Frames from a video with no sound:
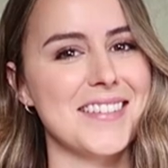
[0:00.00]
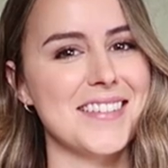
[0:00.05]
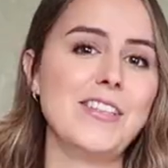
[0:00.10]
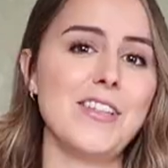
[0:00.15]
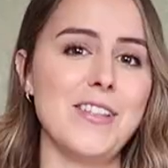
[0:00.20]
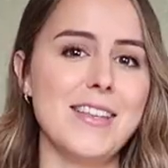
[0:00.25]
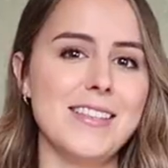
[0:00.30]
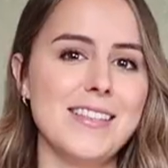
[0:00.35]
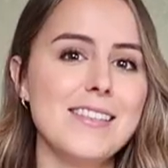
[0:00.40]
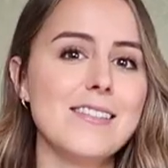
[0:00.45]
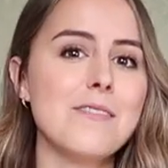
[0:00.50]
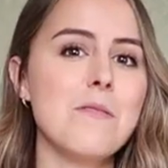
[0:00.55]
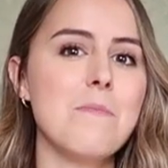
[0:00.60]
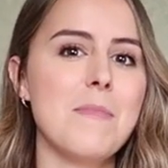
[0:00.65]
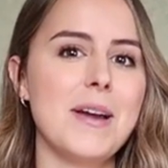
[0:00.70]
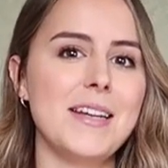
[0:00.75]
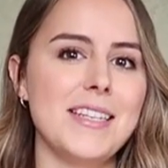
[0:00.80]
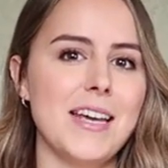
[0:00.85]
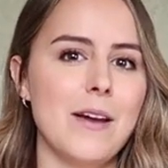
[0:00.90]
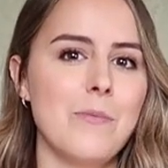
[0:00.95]
So this is
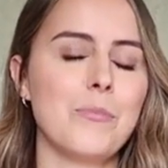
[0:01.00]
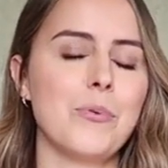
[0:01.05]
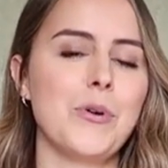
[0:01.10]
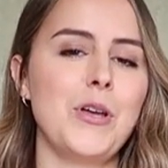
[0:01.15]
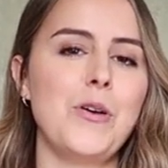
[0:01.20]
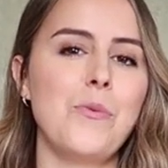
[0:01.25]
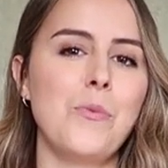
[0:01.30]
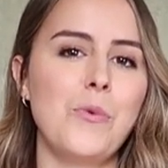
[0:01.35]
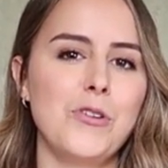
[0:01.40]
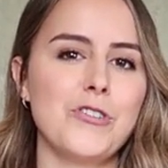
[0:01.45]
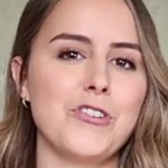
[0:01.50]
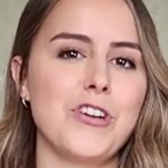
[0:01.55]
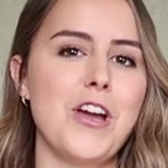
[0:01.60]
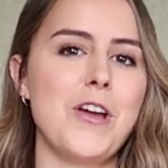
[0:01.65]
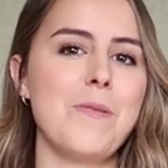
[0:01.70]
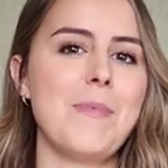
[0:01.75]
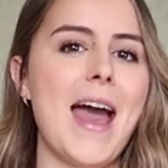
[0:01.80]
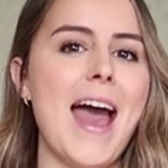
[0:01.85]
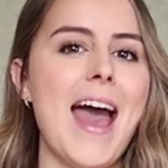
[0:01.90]
my temporary wardrobe,